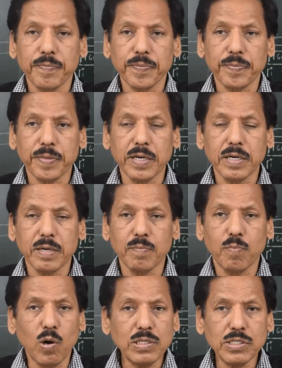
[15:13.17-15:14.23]
the
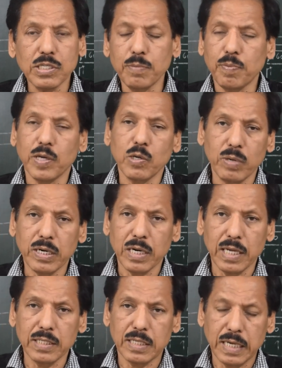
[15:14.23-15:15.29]
buoyancy per unit
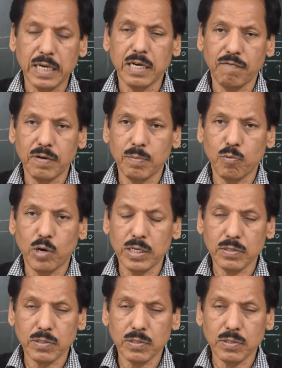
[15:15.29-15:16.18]
length at different points.